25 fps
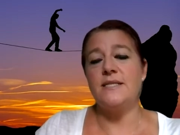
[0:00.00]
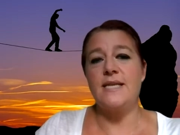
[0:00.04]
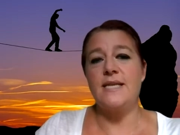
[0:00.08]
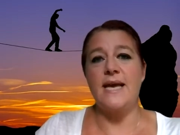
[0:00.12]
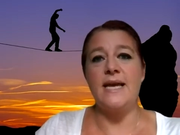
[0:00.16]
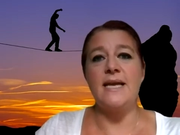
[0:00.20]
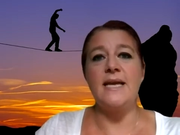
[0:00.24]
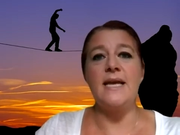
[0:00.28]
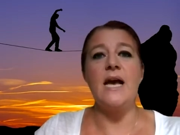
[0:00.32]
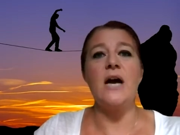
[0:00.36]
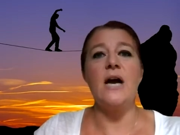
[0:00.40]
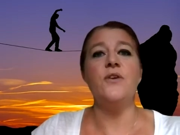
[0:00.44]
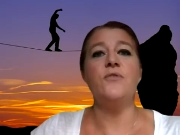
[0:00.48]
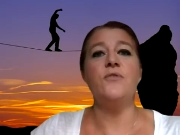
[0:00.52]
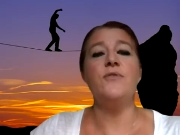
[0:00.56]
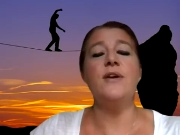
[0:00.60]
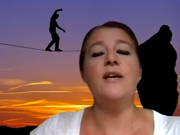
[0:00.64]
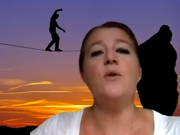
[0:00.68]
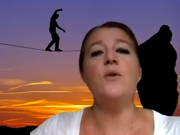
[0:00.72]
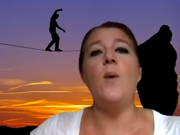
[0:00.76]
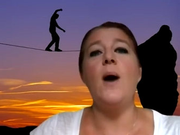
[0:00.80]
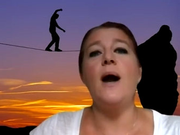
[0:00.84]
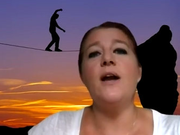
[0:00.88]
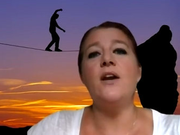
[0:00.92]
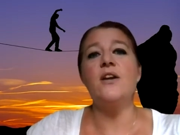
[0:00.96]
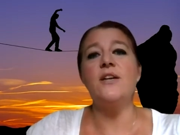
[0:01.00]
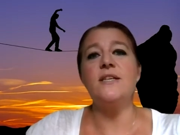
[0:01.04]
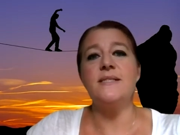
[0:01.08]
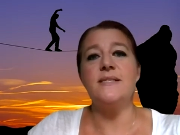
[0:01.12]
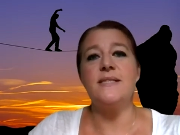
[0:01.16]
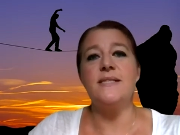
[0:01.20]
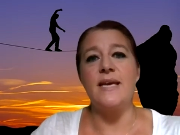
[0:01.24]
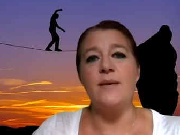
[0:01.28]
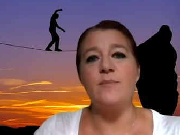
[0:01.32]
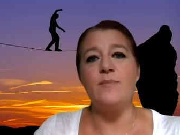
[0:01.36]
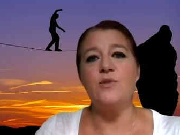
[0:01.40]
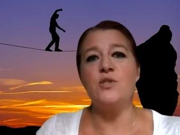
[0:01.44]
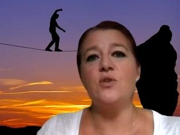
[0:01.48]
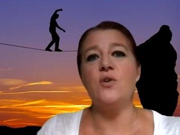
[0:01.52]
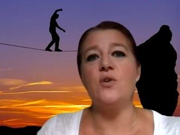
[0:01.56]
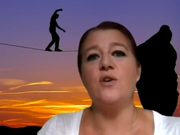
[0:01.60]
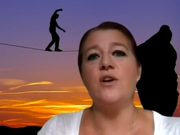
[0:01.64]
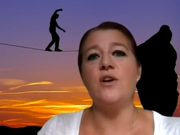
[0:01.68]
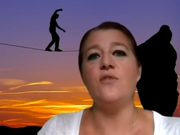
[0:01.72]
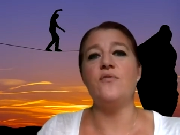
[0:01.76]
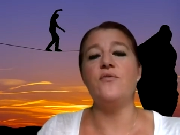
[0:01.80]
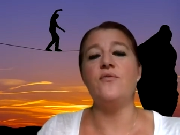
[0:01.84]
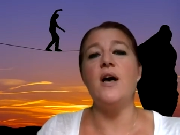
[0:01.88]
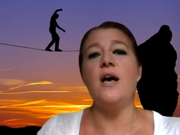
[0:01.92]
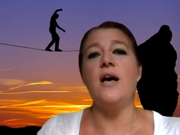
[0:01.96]
they require the same sort
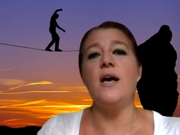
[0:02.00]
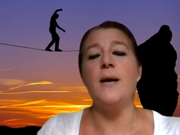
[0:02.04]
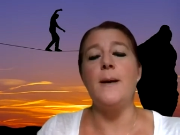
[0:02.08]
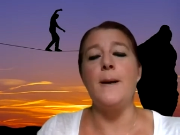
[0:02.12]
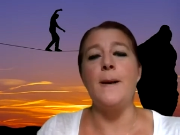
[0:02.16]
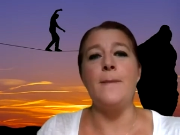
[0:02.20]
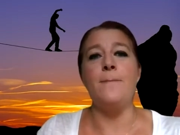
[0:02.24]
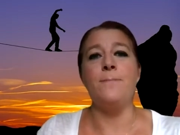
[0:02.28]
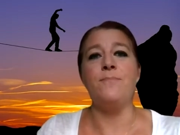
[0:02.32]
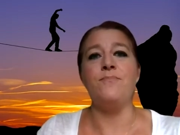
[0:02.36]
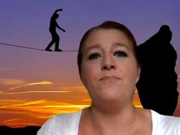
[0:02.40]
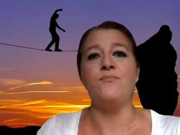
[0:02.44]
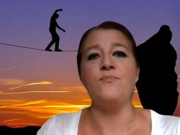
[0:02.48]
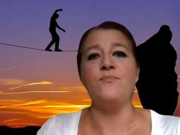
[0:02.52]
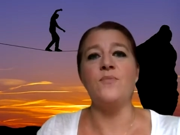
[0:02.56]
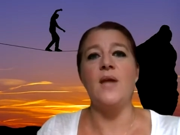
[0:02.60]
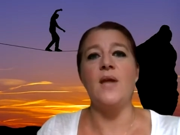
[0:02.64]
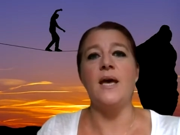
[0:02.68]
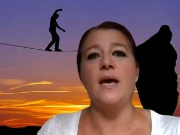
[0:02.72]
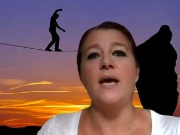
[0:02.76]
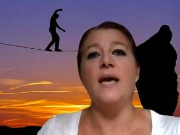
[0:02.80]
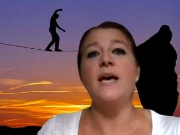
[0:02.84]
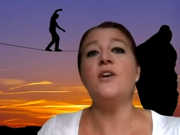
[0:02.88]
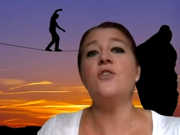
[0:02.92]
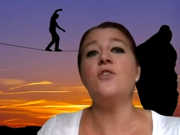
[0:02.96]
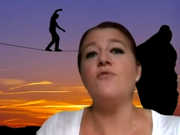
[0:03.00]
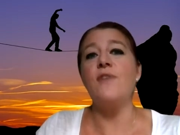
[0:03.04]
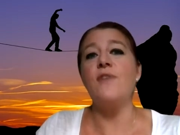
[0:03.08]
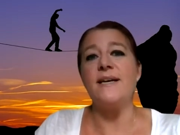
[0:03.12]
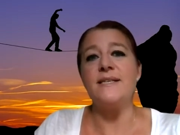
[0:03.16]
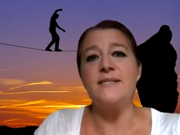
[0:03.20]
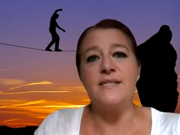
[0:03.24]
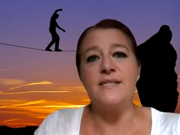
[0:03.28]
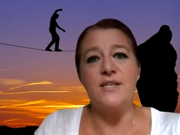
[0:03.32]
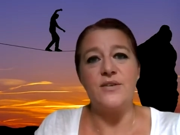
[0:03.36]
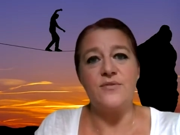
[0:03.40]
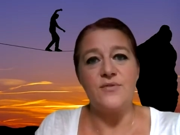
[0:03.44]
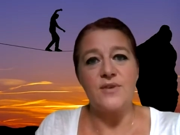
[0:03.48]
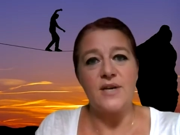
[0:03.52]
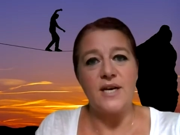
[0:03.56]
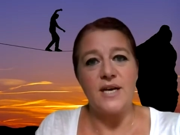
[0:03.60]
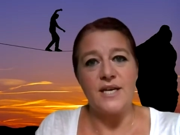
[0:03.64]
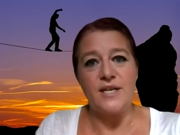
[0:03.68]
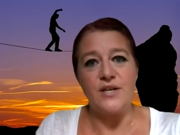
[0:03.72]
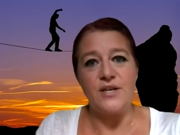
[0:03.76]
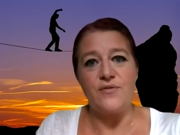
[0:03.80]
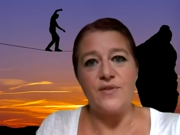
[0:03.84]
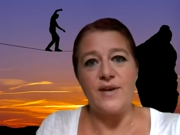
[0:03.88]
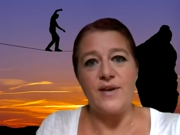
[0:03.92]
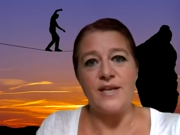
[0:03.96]
of aggressive
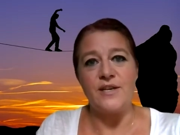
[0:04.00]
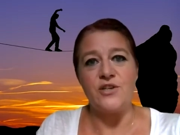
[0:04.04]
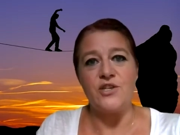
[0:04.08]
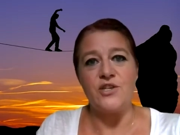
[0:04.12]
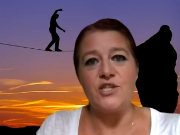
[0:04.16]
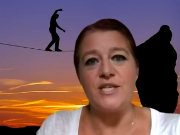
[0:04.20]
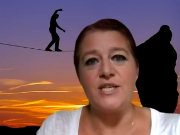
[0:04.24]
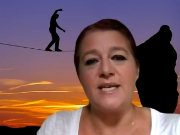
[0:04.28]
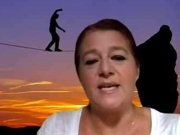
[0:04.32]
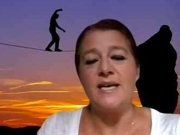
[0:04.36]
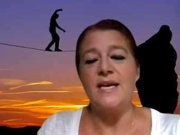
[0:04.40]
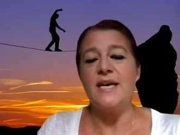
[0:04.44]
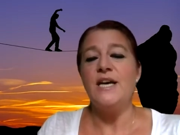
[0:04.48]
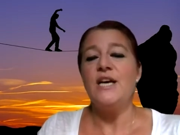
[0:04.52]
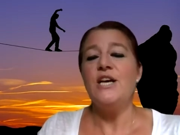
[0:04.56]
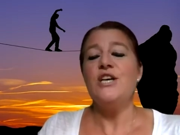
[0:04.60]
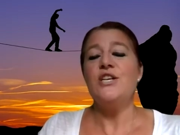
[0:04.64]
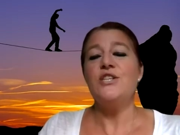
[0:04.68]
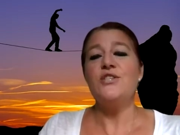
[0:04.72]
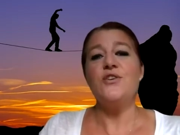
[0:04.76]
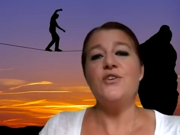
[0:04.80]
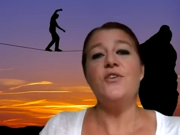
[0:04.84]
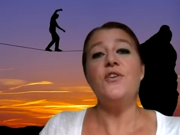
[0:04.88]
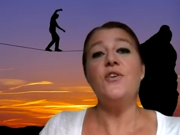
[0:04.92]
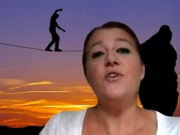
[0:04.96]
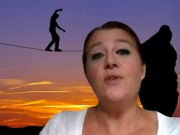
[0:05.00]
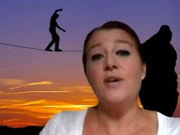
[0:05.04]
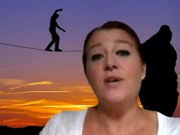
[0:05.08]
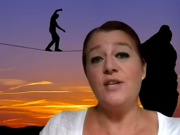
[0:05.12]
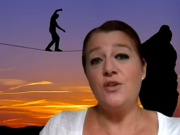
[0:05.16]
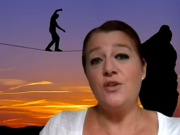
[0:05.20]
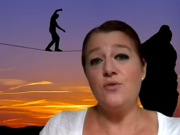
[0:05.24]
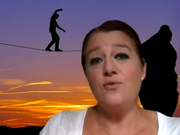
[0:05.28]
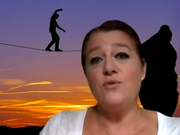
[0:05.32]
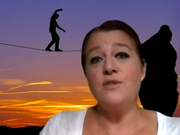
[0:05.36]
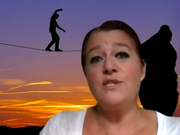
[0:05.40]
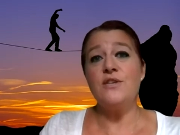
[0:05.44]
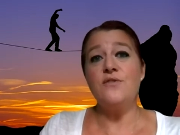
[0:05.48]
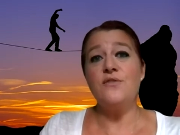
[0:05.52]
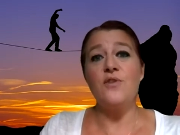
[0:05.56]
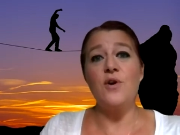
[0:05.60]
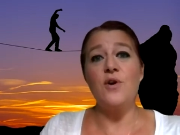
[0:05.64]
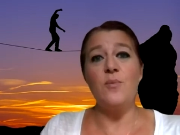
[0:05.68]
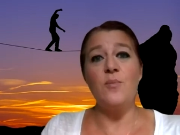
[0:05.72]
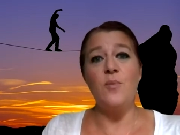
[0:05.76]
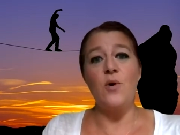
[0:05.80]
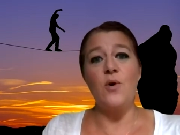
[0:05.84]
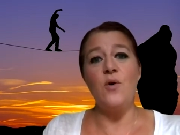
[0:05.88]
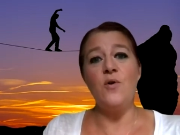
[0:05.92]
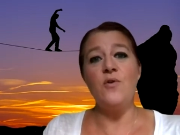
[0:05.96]
kind of energy. So you can use it for
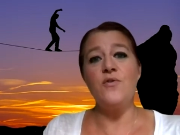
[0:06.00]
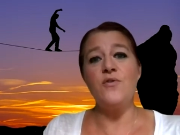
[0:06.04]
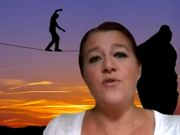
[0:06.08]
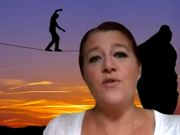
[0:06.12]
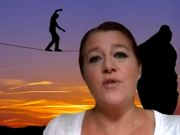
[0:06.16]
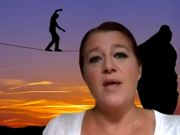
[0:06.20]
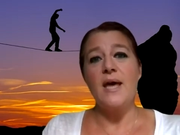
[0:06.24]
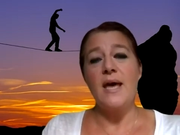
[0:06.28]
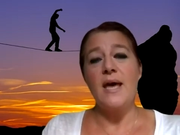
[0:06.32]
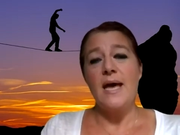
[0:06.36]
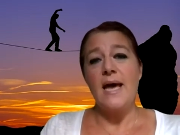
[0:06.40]
both.